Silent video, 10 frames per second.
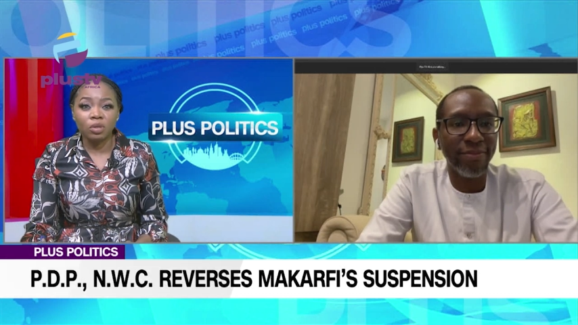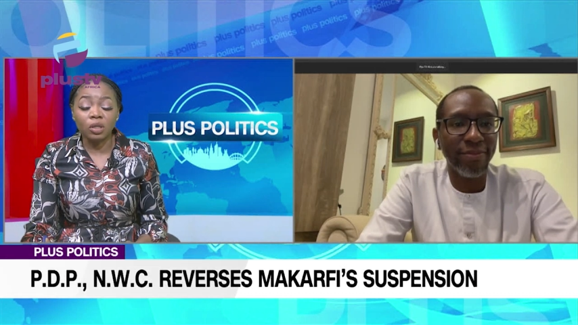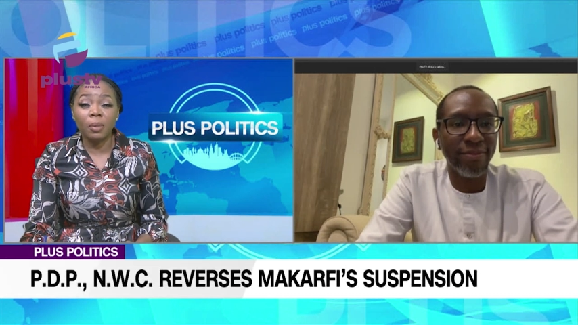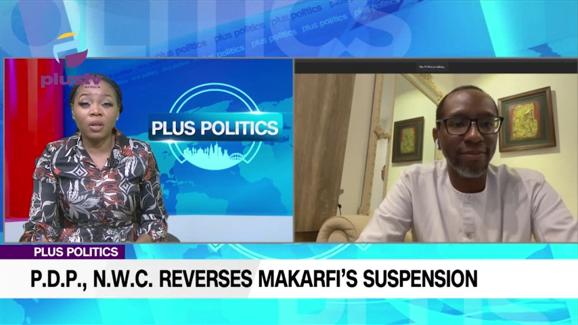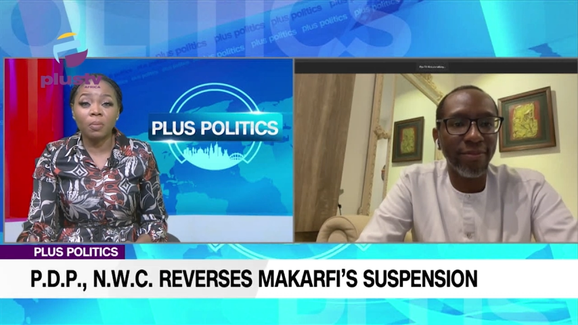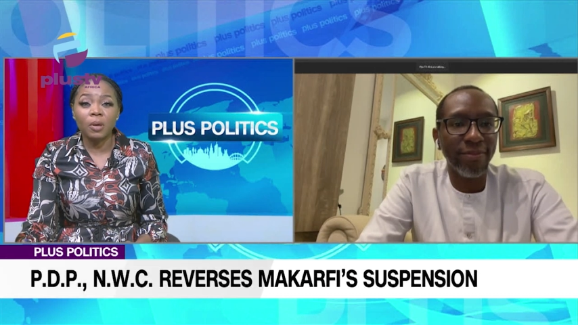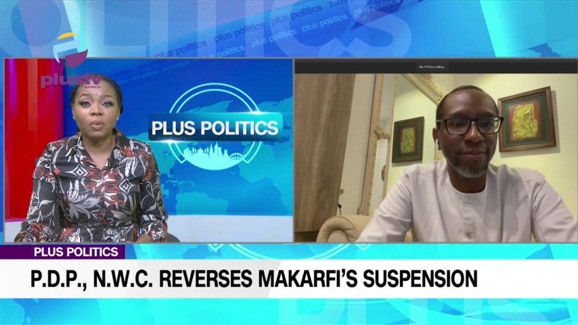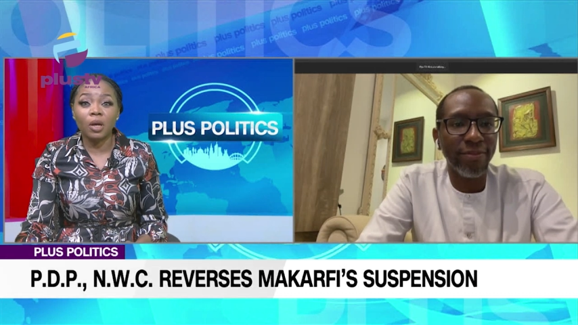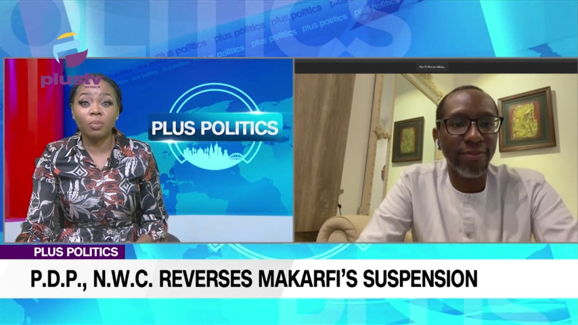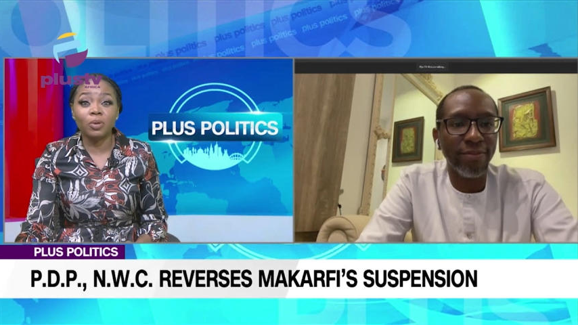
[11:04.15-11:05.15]
Speaker 1: some other
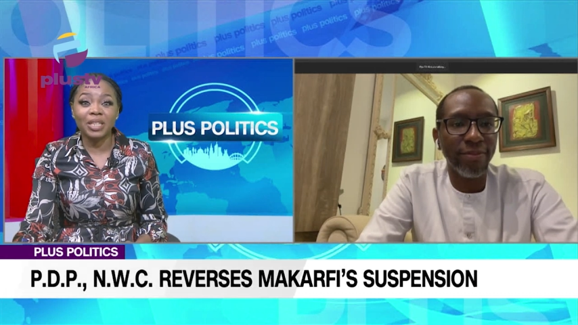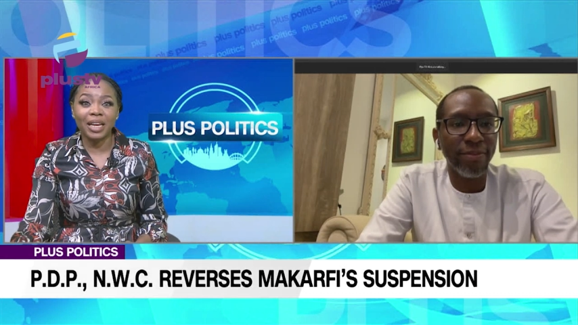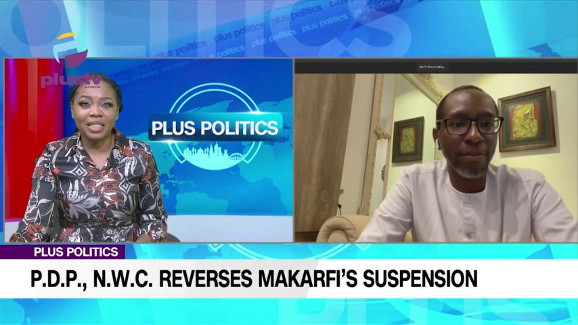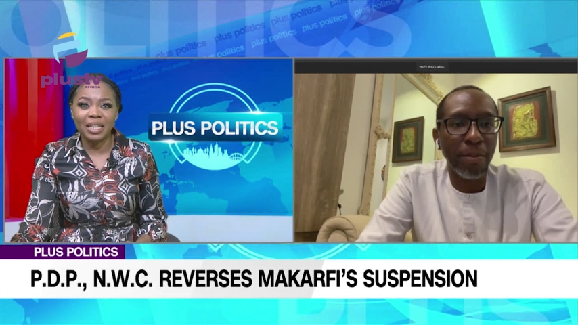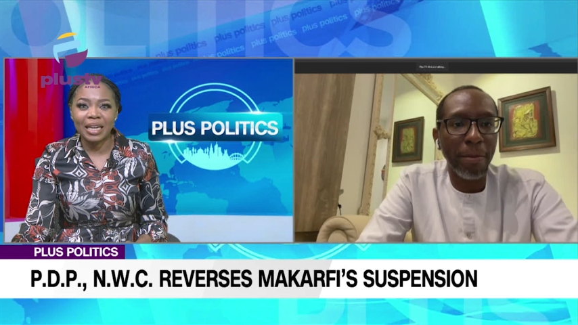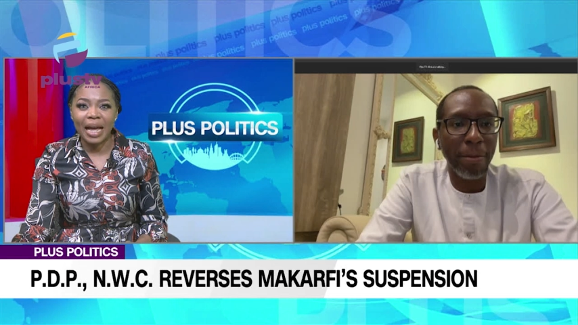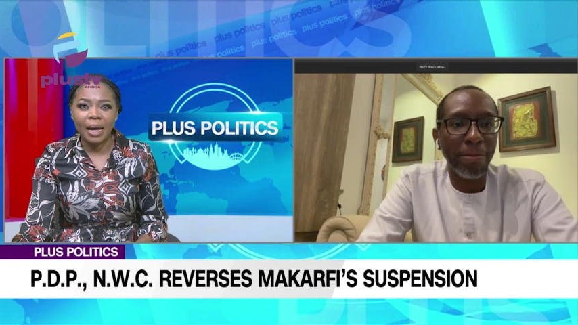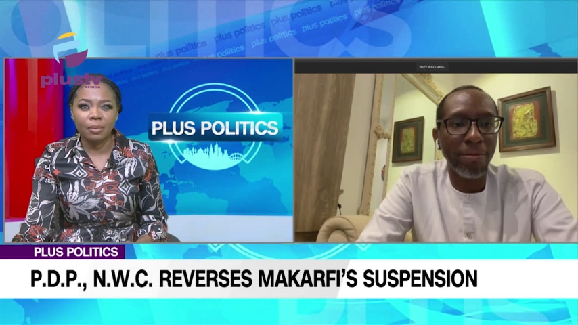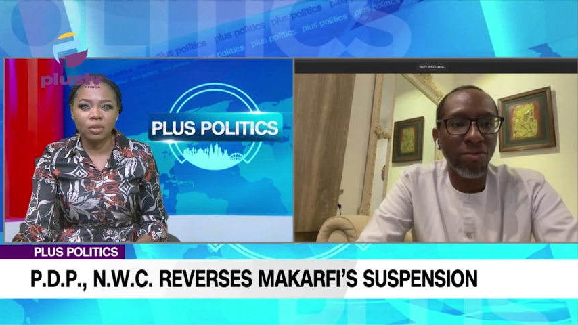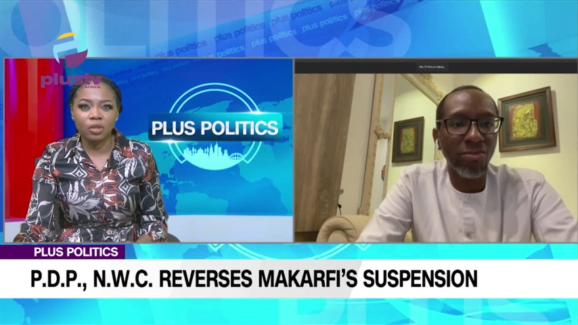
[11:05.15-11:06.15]
people are protected
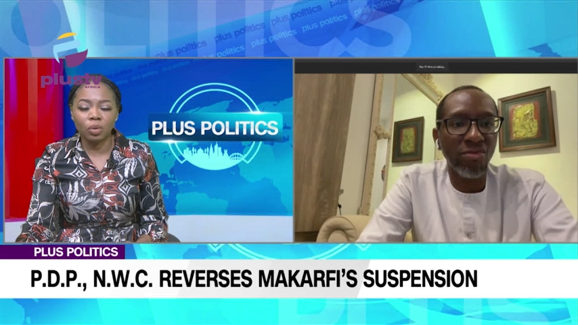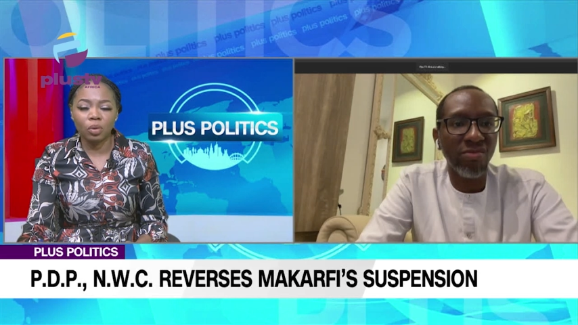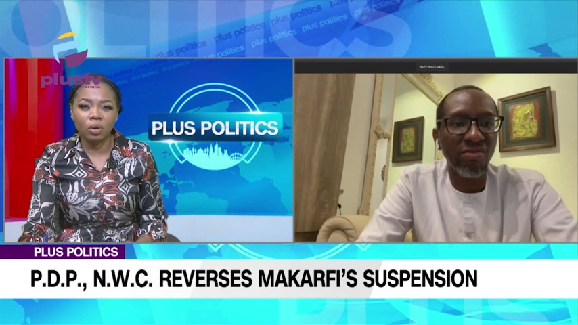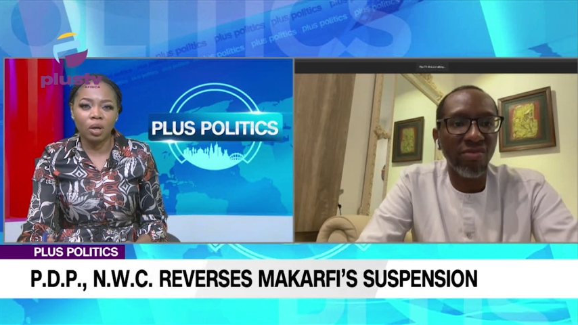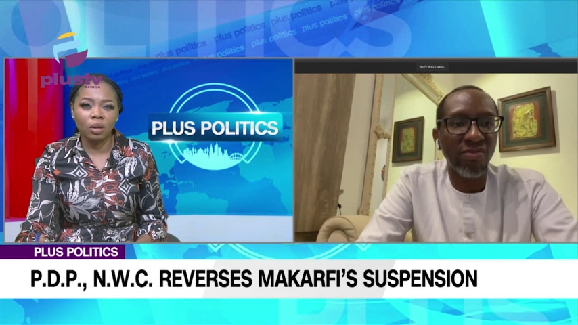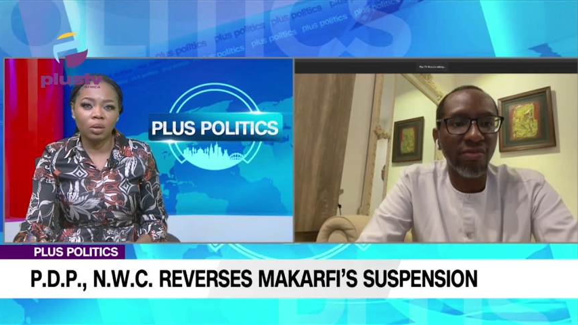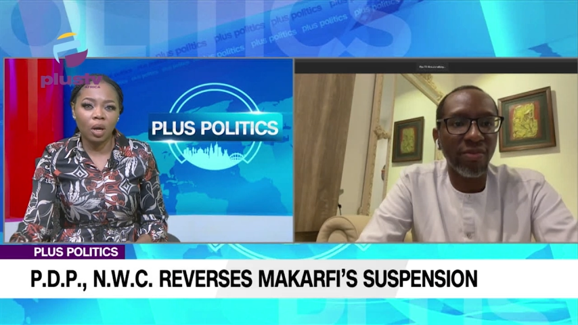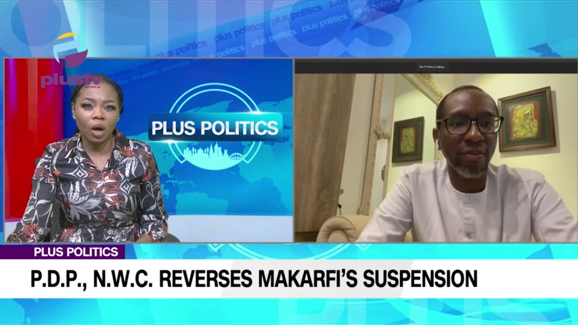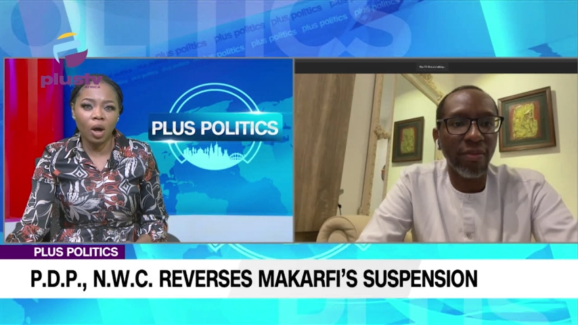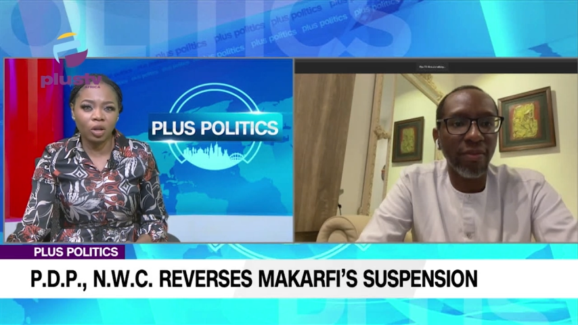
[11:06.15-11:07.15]
lambs or
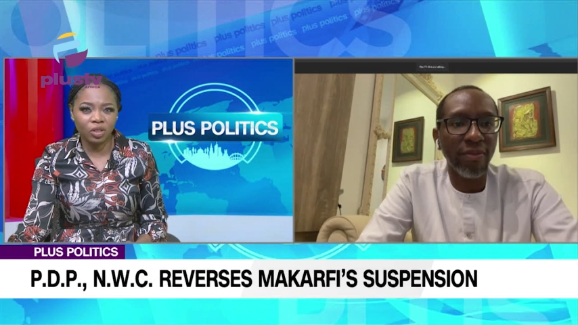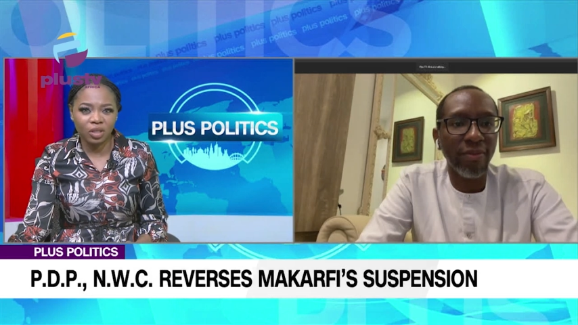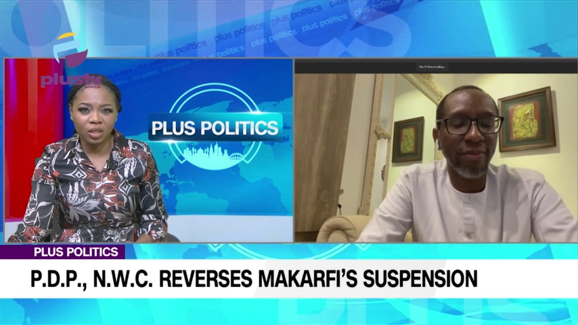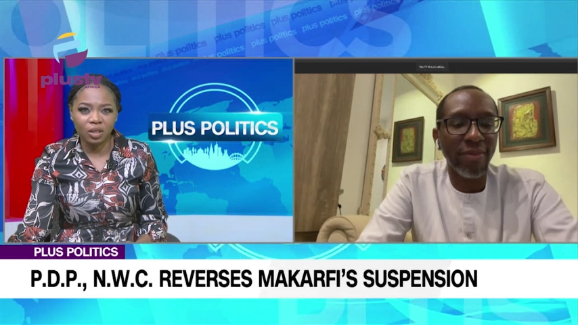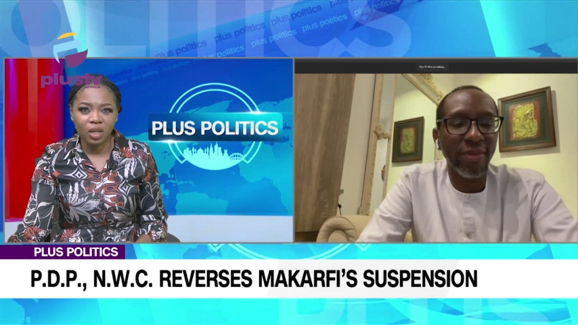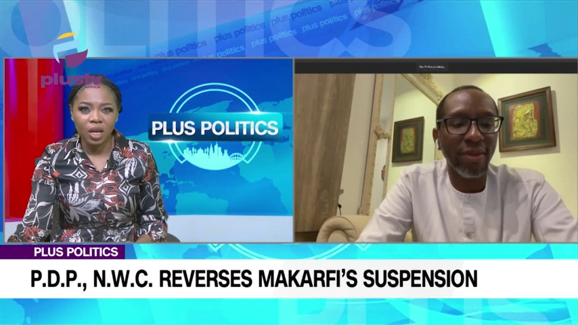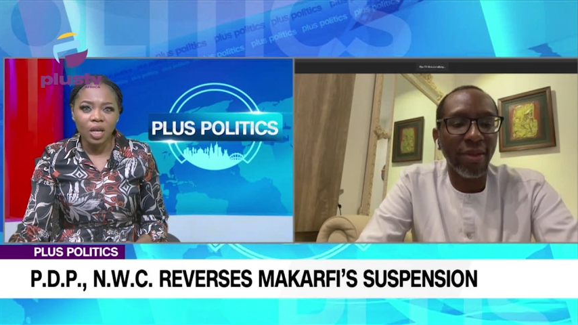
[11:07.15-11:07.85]
oxen.